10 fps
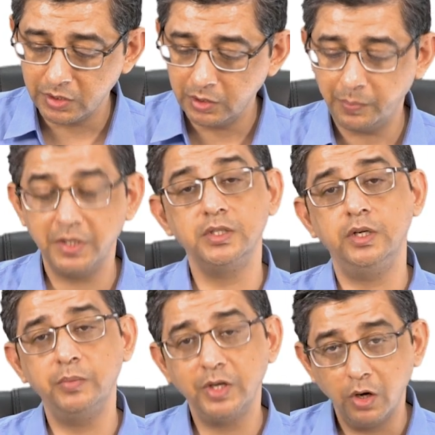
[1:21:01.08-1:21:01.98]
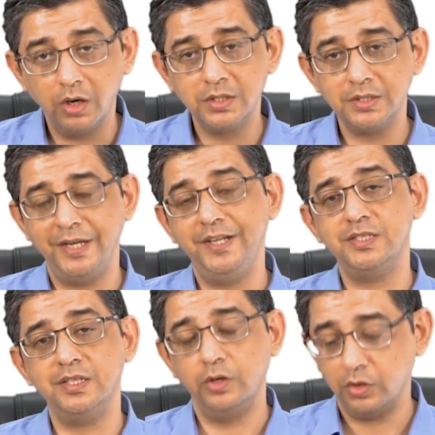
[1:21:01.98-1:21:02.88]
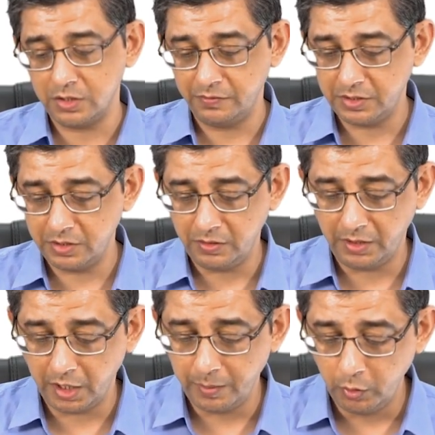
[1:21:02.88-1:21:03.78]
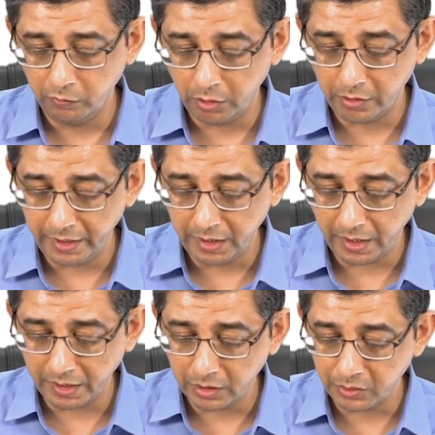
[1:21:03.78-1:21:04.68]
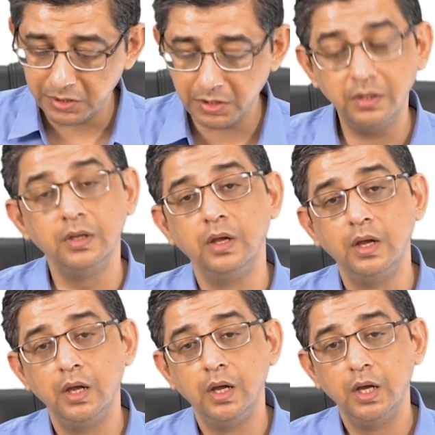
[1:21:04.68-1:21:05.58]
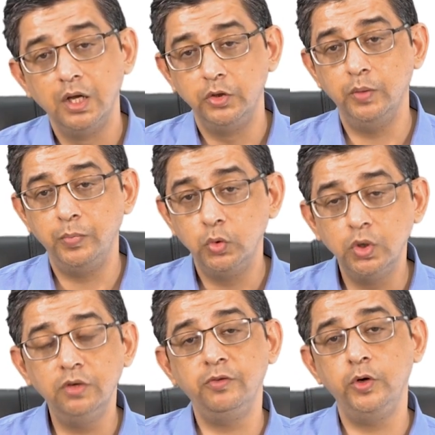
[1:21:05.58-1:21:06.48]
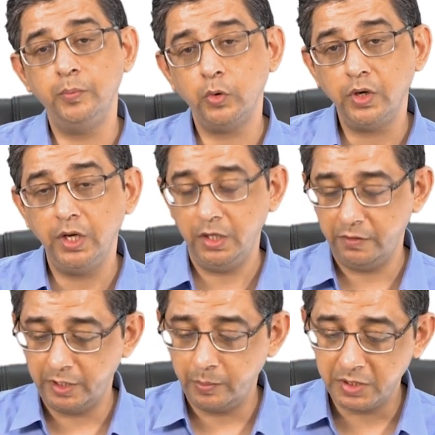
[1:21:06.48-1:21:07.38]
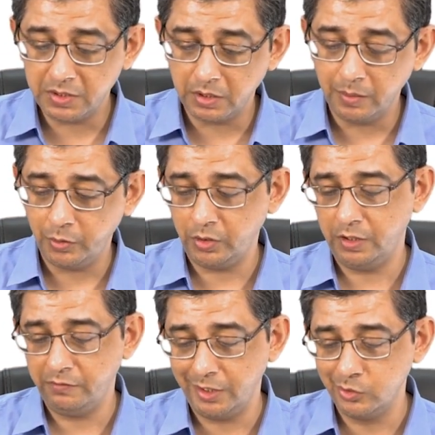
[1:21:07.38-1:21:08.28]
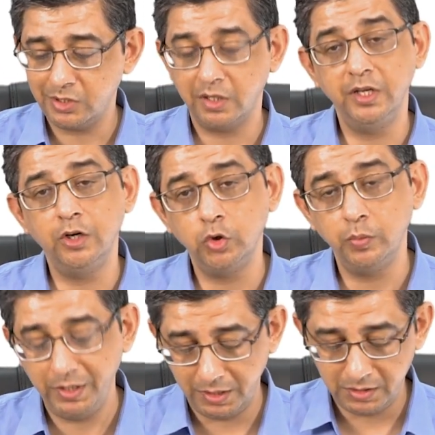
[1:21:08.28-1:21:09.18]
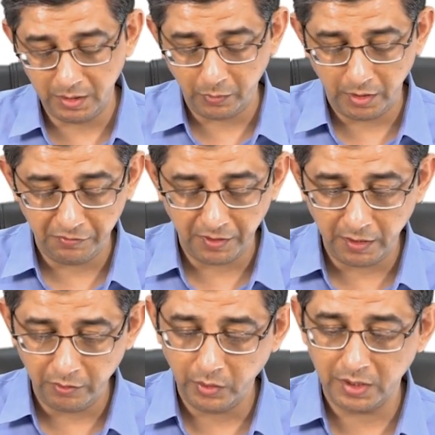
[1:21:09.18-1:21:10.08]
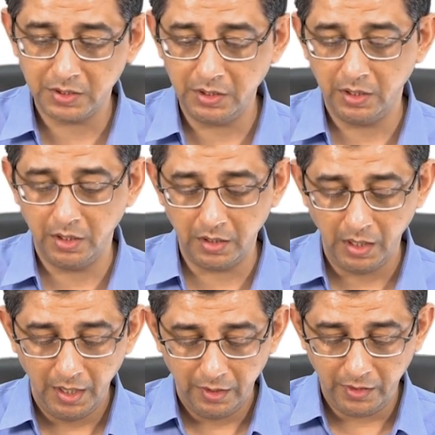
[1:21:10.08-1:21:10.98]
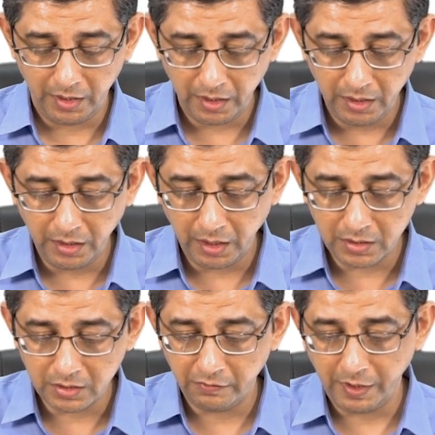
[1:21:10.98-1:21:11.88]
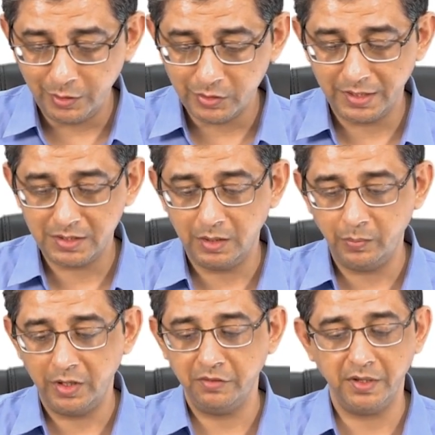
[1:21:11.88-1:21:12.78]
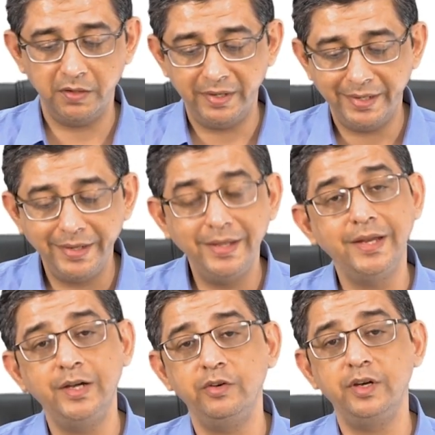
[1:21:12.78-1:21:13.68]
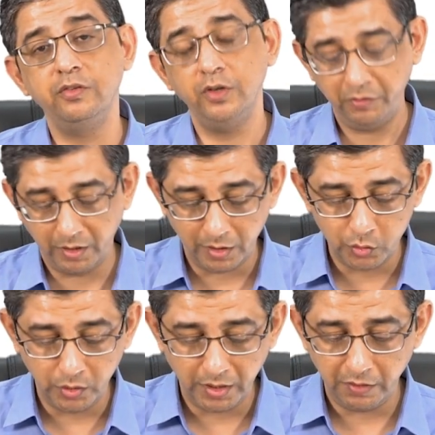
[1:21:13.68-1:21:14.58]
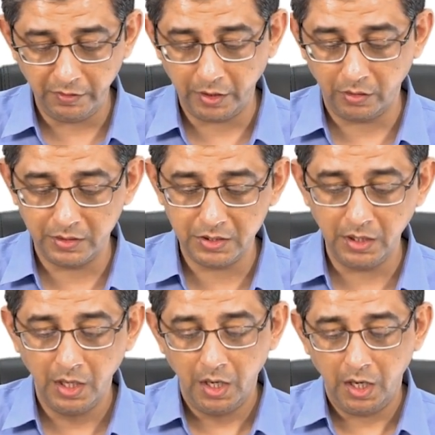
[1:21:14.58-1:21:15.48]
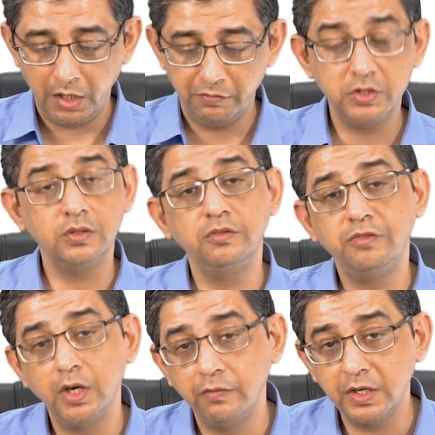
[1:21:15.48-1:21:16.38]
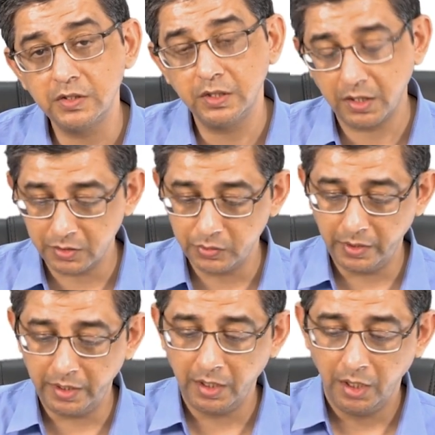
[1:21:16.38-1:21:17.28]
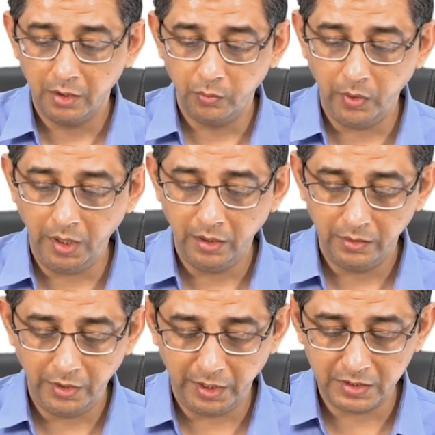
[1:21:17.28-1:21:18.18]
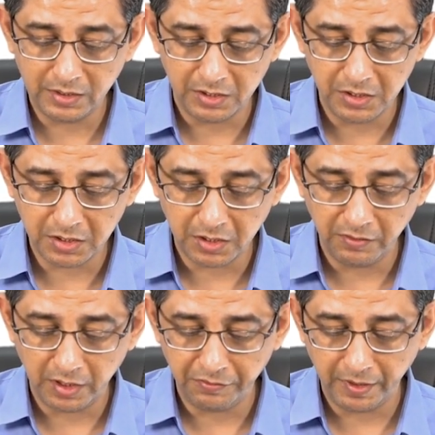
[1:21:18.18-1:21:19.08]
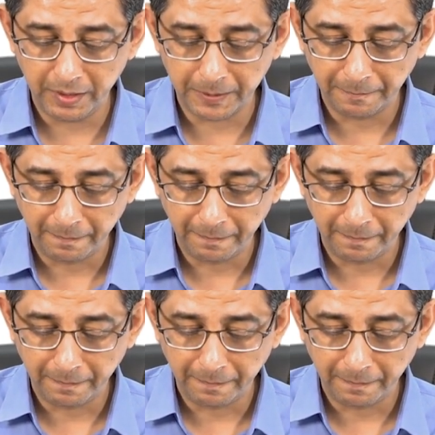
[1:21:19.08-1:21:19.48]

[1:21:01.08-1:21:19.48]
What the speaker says: in the patient because it's a gross wastage of time. You've already cracked the question. The pleural fluid protein divided by serum protein values turning out to be less than 0.5. You can see here that in case the value is less than 0.5, it indicates it is of transudative etiology. And which of the following is a transudate? Well, that is congestive heart failure.